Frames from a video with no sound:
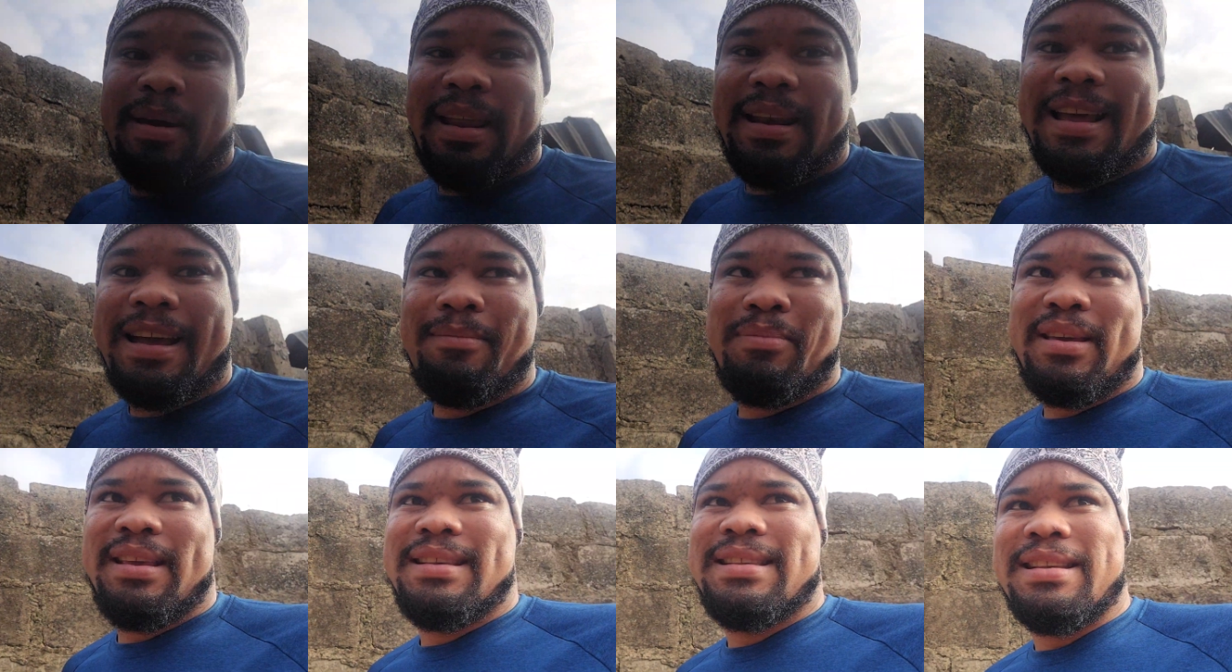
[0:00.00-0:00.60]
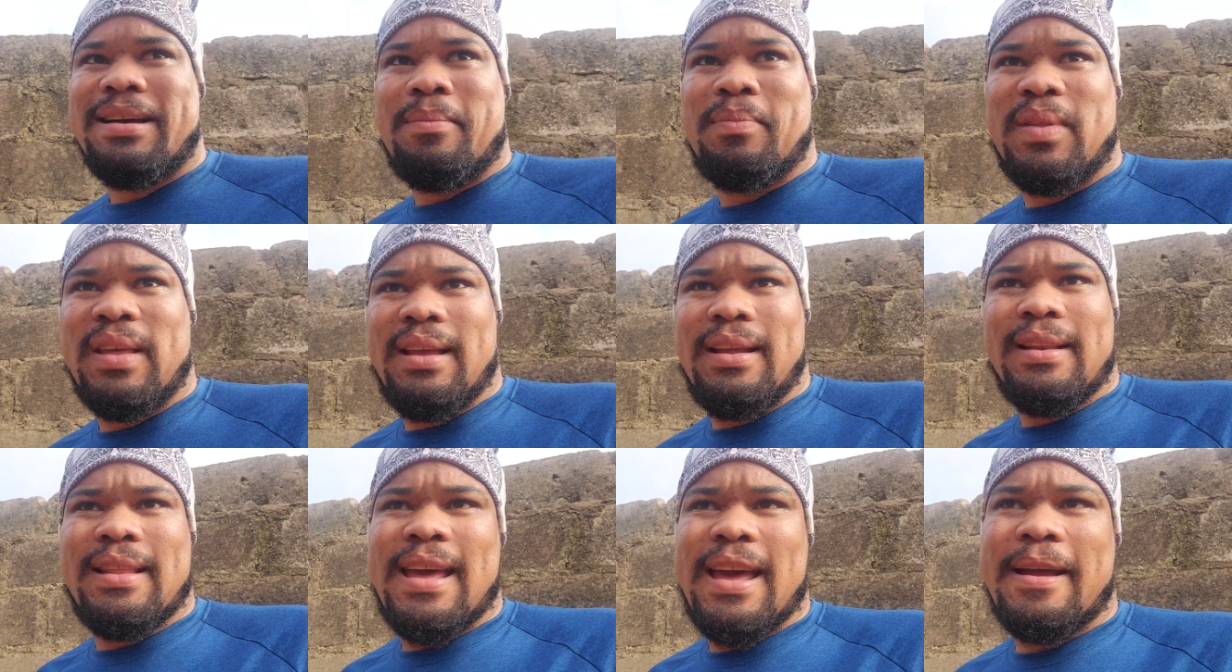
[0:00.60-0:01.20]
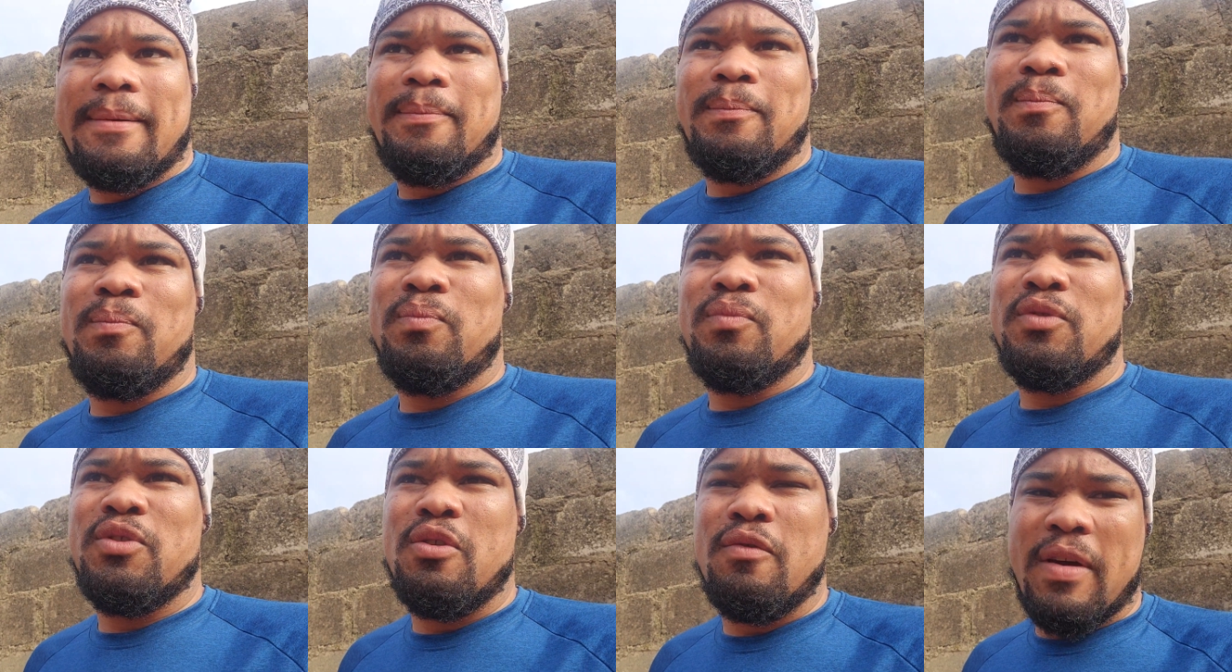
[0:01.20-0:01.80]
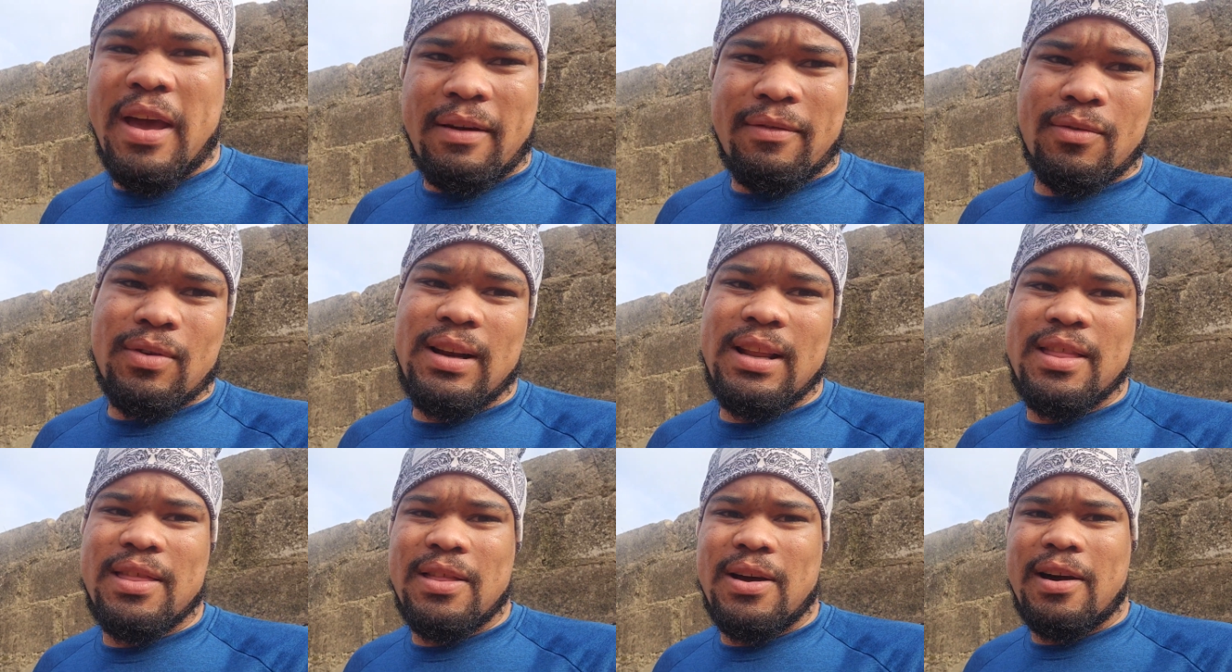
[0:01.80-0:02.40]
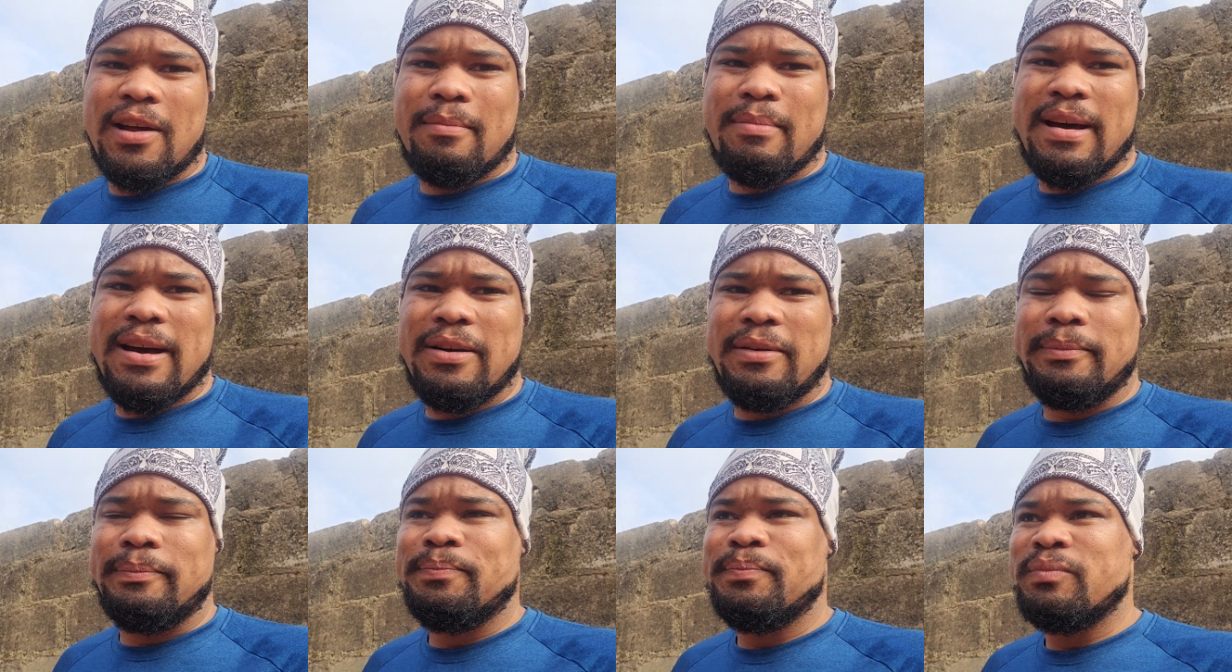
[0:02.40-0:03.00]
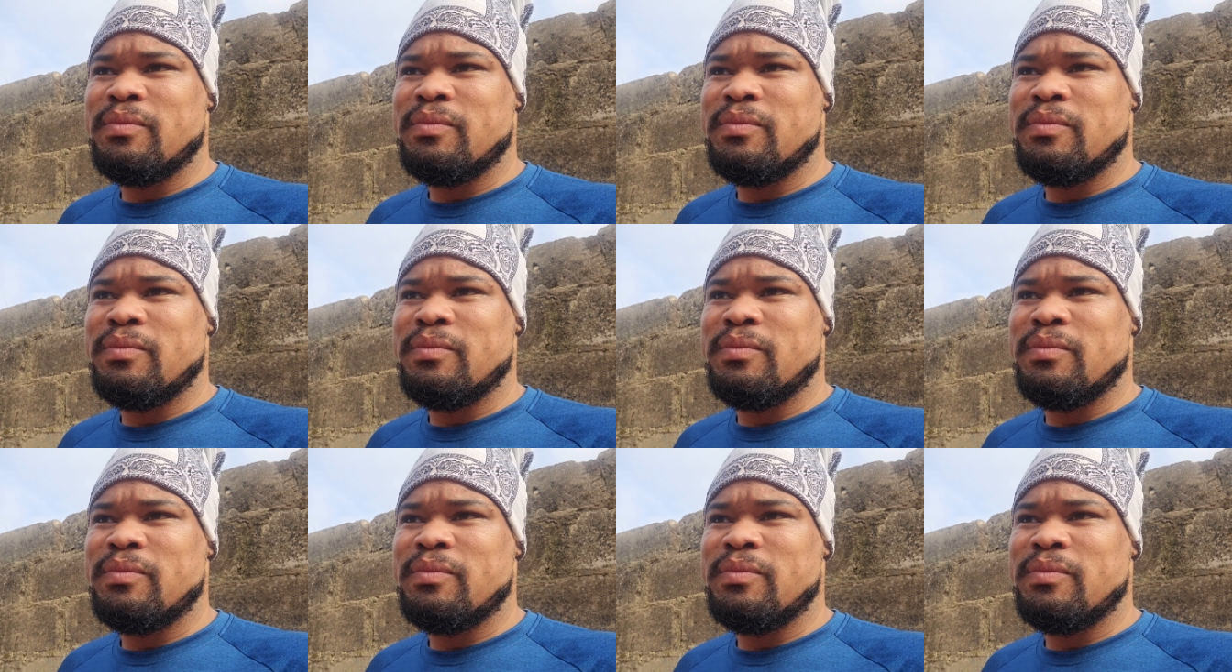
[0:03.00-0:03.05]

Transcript: may not be something that you've ever really thought about,